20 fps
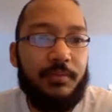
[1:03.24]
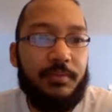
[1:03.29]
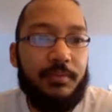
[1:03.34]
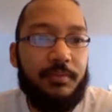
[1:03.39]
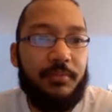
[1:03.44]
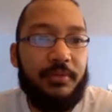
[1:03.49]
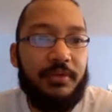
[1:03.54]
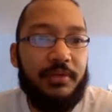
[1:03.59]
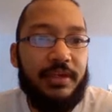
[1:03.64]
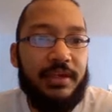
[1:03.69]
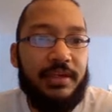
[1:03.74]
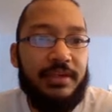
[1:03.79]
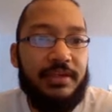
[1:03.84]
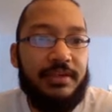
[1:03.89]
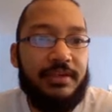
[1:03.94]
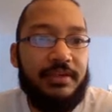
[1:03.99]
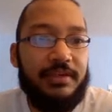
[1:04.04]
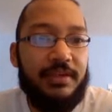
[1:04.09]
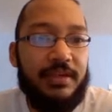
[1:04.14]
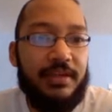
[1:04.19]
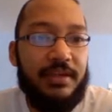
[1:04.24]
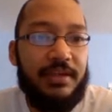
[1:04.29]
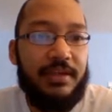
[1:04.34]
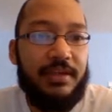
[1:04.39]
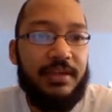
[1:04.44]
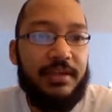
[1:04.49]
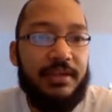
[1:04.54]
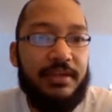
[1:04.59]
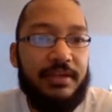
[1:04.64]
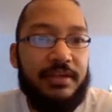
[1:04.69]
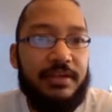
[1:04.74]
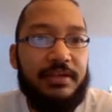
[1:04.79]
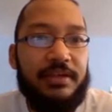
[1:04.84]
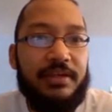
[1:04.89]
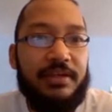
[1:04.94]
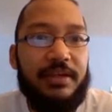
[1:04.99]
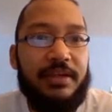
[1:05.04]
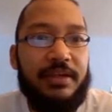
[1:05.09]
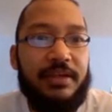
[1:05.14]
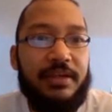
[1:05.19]
was 1.8 and
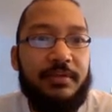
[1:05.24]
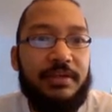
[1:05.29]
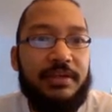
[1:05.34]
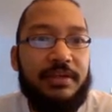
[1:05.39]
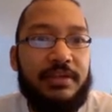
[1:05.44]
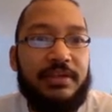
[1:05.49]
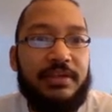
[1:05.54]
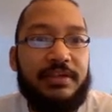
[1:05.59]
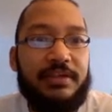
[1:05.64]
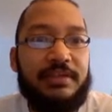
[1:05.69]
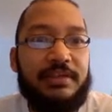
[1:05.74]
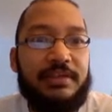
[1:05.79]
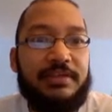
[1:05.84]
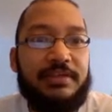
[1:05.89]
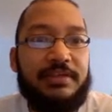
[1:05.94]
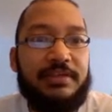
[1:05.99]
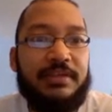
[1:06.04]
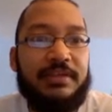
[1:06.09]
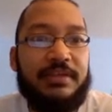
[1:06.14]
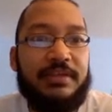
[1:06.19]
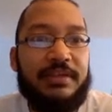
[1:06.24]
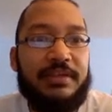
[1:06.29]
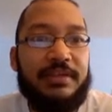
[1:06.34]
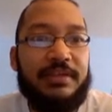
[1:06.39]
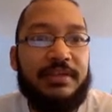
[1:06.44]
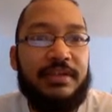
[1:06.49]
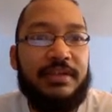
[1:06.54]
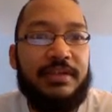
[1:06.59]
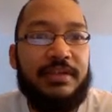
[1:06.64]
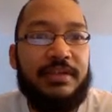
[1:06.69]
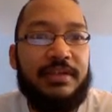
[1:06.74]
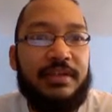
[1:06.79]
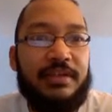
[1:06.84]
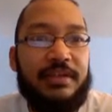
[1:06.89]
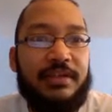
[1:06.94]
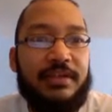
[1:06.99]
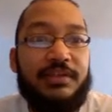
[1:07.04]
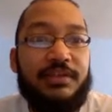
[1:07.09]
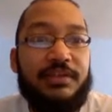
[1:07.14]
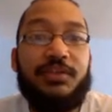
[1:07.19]
now it is
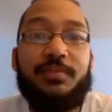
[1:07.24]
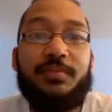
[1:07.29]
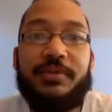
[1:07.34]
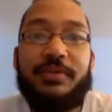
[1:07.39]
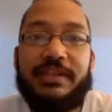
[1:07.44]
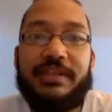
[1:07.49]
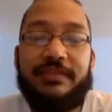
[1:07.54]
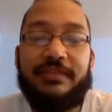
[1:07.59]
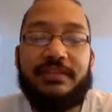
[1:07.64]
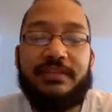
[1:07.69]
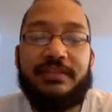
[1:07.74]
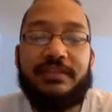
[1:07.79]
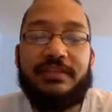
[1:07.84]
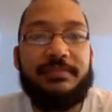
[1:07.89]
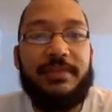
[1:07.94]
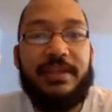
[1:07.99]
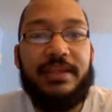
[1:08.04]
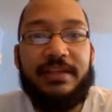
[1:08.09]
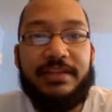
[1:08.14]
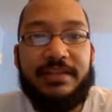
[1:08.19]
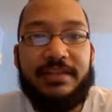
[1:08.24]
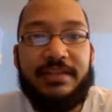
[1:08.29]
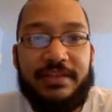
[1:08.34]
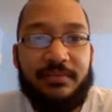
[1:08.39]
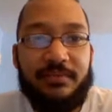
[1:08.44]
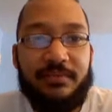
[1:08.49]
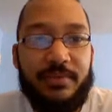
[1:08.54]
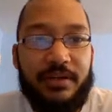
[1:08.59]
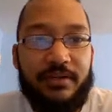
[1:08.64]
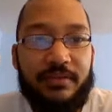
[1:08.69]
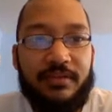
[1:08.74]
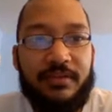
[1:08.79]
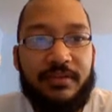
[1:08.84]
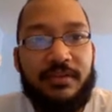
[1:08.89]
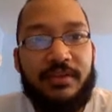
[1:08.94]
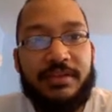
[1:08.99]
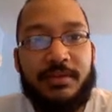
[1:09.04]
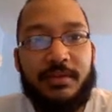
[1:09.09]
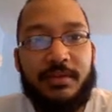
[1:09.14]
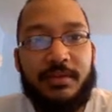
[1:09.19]
2.7, and it's even brighter. The
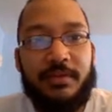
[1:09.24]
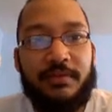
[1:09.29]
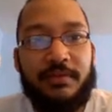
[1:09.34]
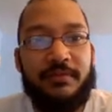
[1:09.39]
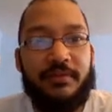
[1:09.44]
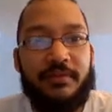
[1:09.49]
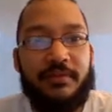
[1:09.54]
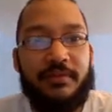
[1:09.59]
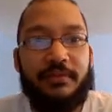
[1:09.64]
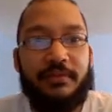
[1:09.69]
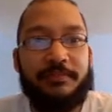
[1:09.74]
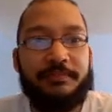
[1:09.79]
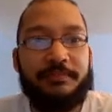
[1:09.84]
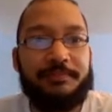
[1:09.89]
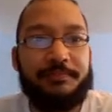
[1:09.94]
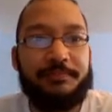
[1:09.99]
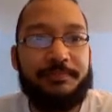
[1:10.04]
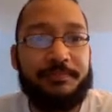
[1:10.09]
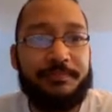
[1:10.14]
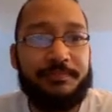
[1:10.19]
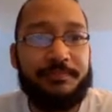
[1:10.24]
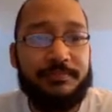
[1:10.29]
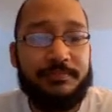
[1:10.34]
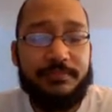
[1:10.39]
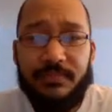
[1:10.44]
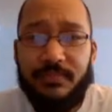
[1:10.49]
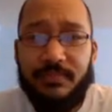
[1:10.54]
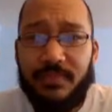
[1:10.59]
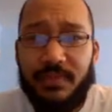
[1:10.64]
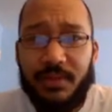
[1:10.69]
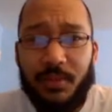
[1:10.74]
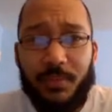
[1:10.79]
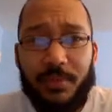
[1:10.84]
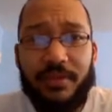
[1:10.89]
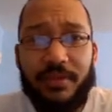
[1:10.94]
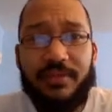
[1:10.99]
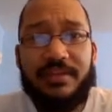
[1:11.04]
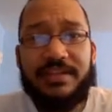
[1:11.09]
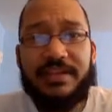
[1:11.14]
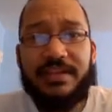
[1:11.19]
lines go even further. What do
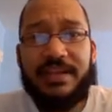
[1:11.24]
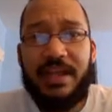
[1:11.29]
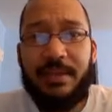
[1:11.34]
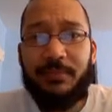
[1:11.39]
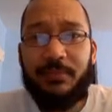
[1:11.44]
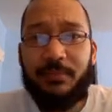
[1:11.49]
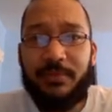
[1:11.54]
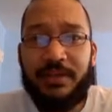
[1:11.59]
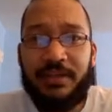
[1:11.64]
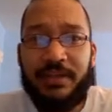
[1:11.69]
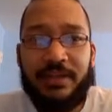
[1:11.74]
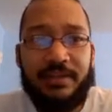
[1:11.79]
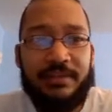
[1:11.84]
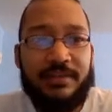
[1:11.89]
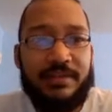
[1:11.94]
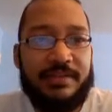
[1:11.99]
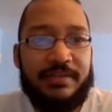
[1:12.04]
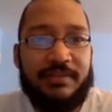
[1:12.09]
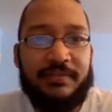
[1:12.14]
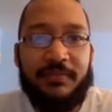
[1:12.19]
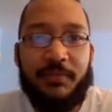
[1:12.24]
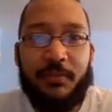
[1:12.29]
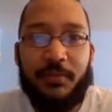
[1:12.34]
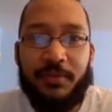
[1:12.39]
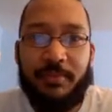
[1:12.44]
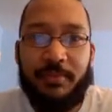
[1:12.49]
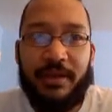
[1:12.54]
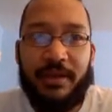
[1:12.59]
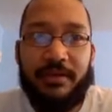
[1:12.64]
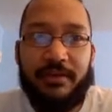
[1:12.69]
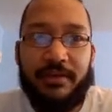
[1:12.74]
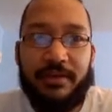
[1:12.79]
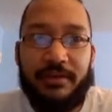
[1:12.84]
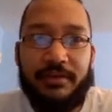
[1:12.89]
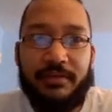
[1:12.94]
you think is going to happen when I add this fourth battery?